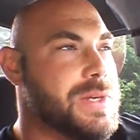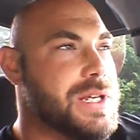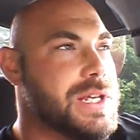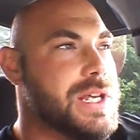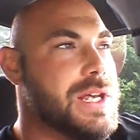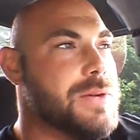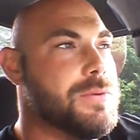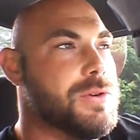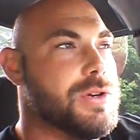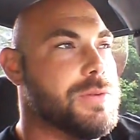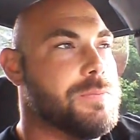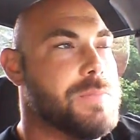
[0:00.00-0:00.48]
be
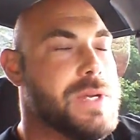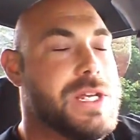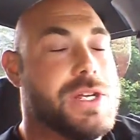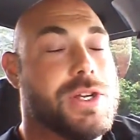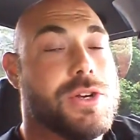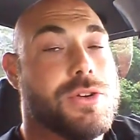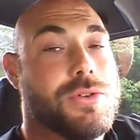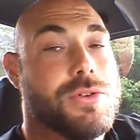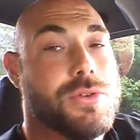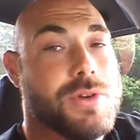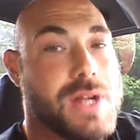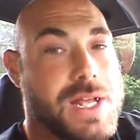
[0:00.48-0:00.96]
able to be
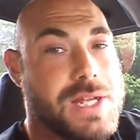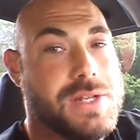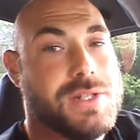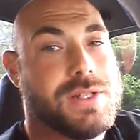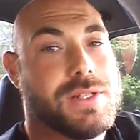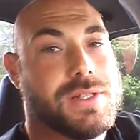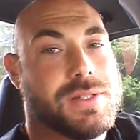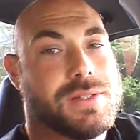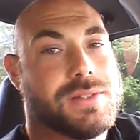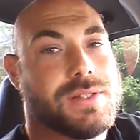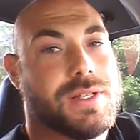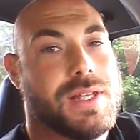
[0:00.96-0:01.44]

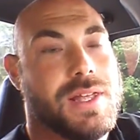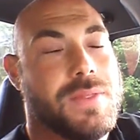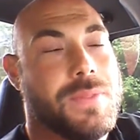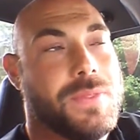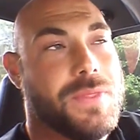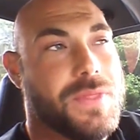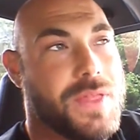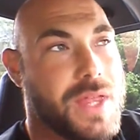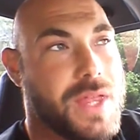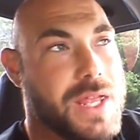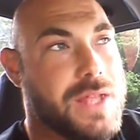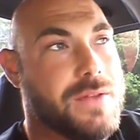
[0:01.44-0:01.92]
gracious and
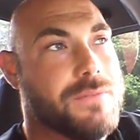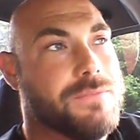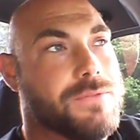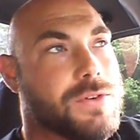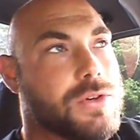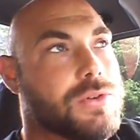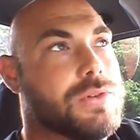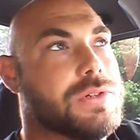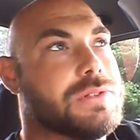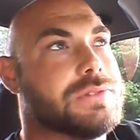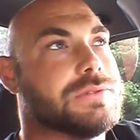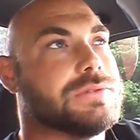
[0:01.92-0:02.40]

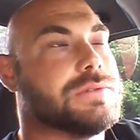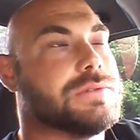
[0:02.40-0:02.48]
thankful